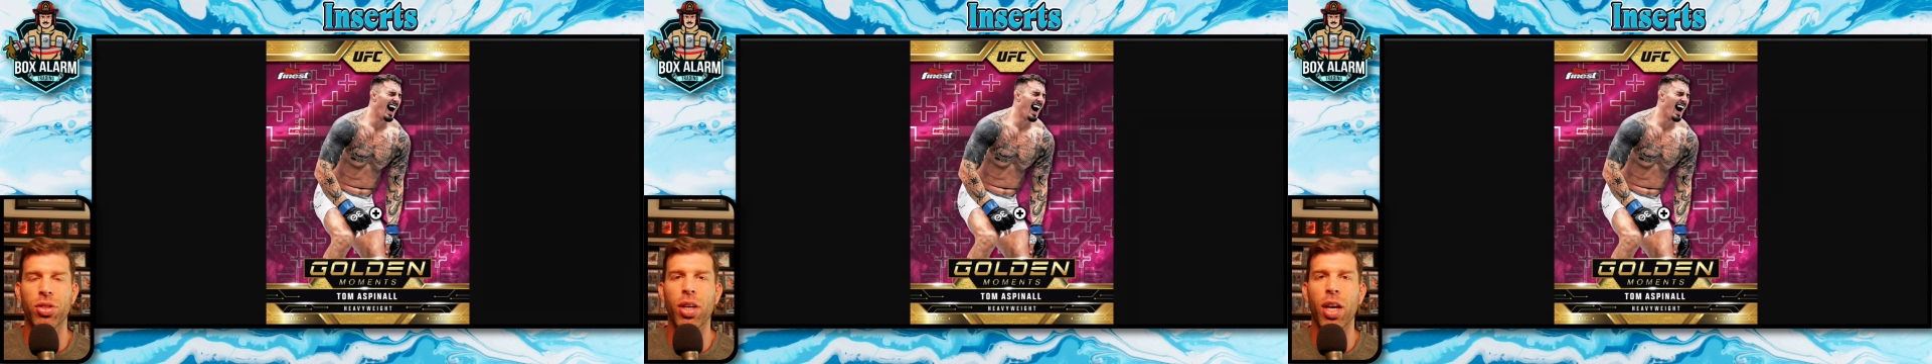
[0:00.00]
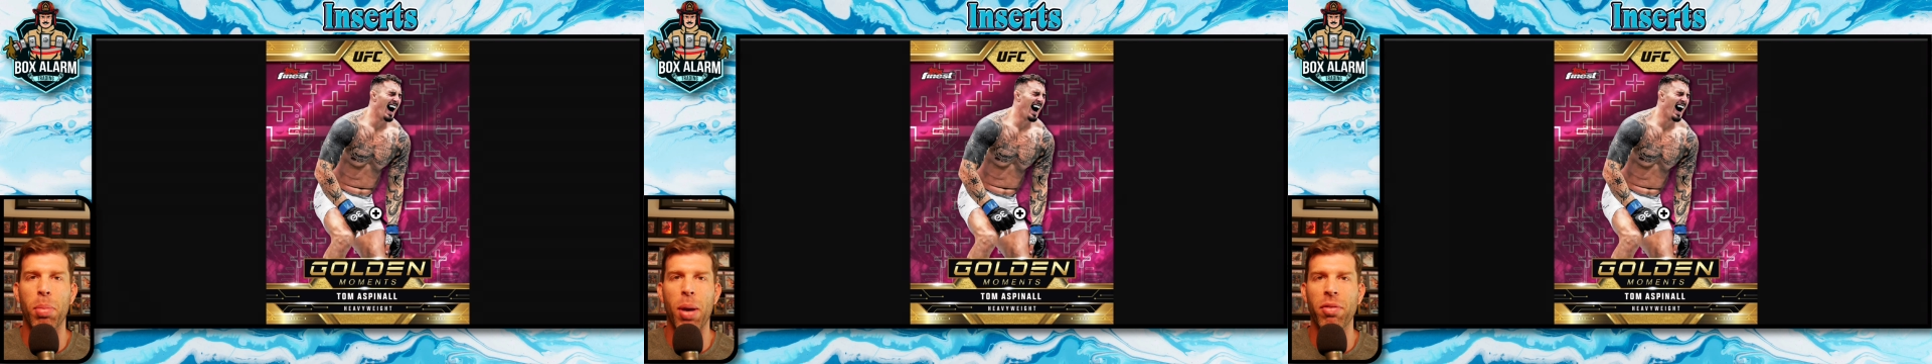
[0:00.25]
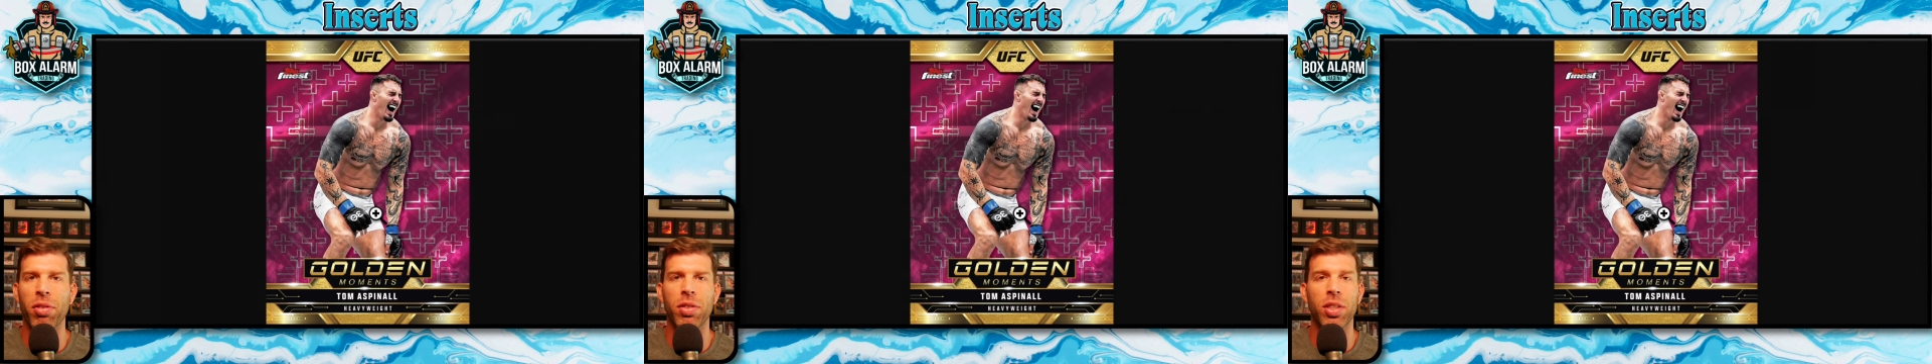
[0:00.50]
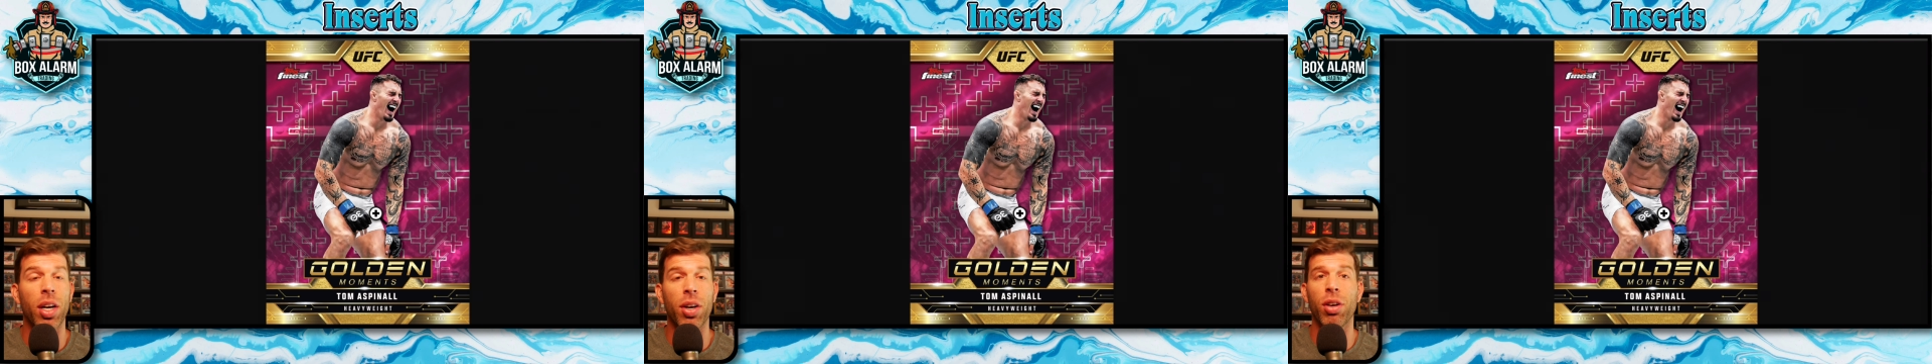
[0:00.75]
Sergey
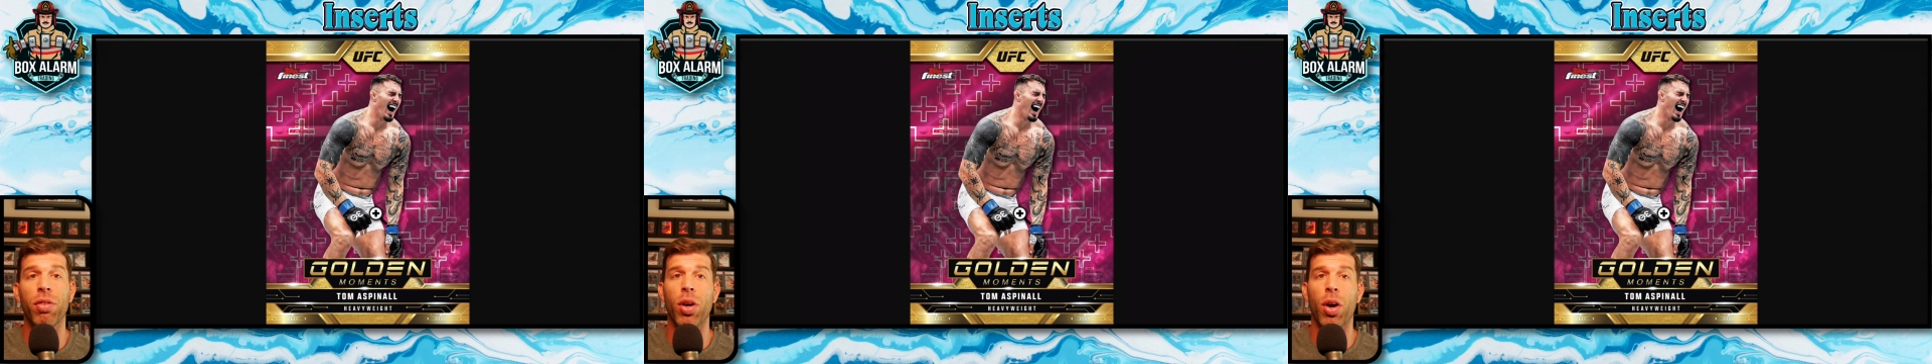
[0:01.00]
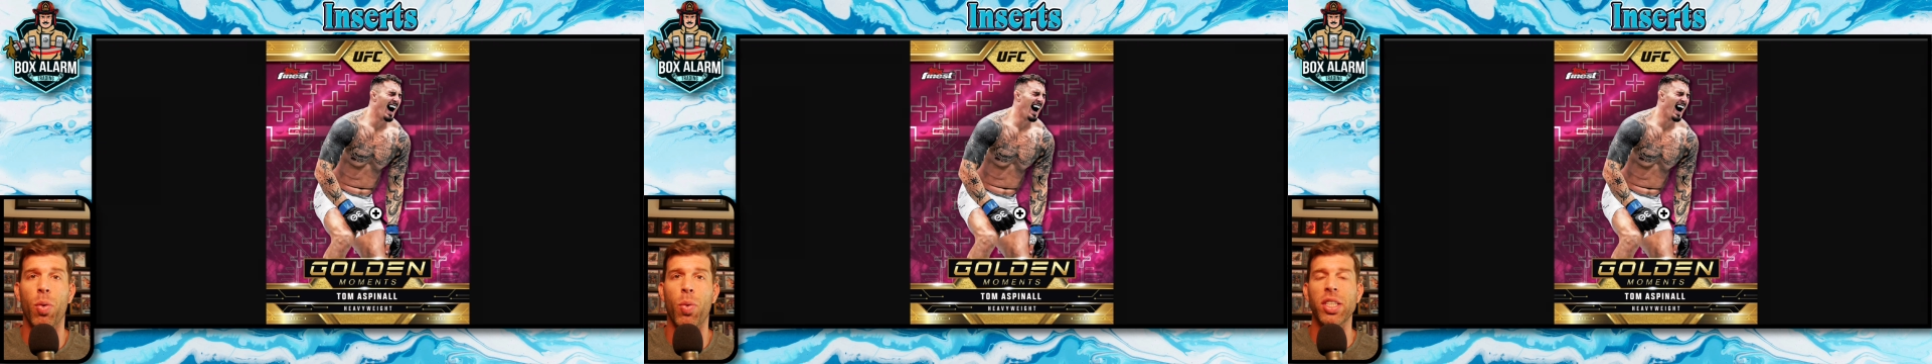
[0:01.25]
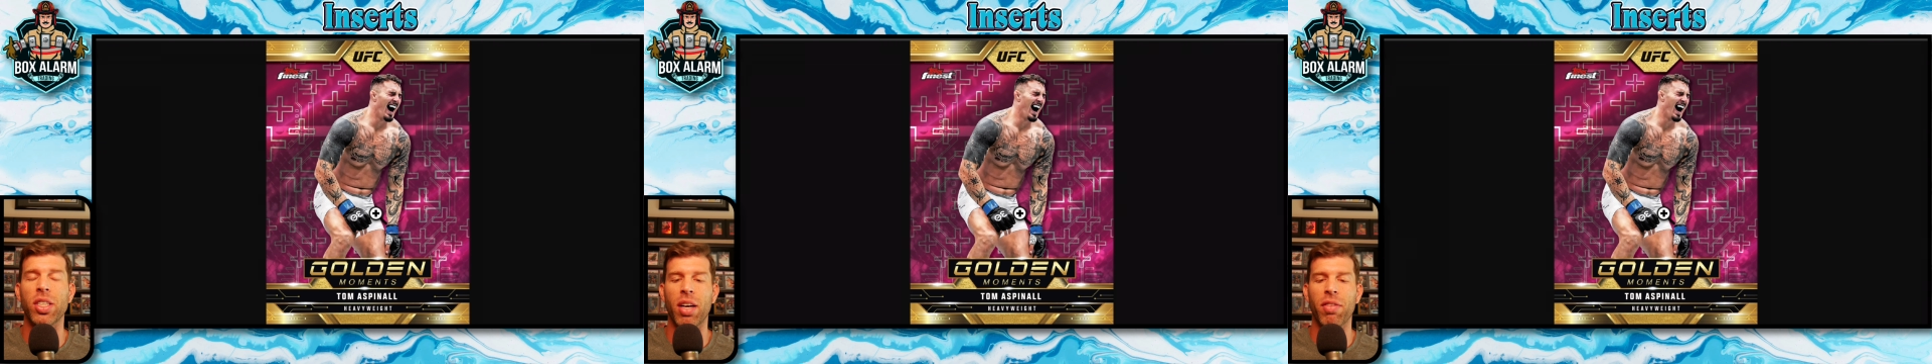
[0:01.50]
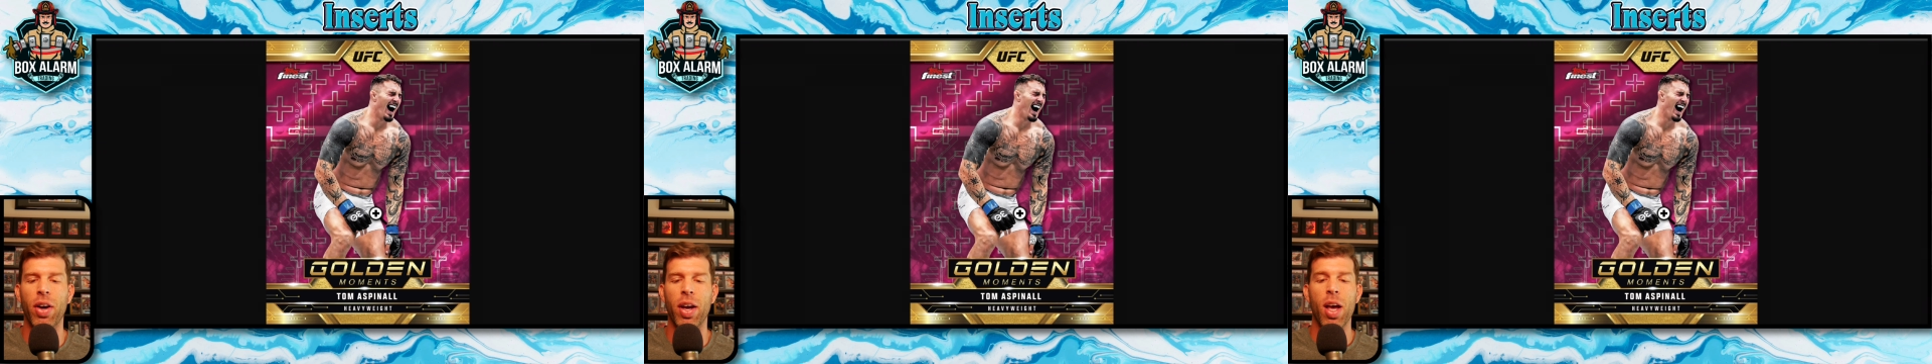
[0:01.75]
Pavlovich. I don't know if y'all were watching
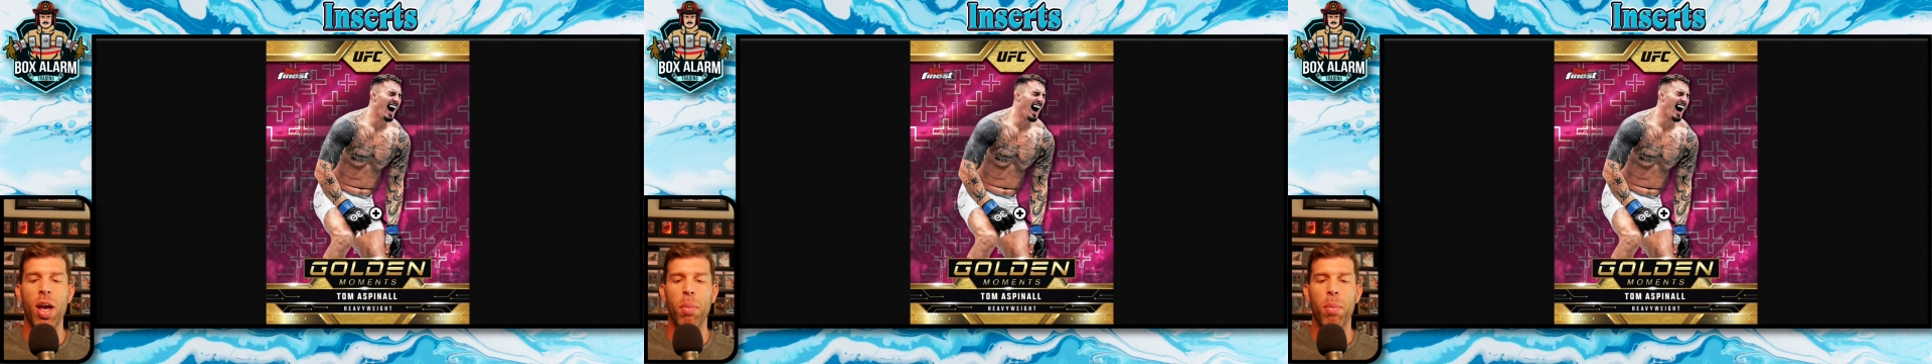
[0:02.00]
that fight,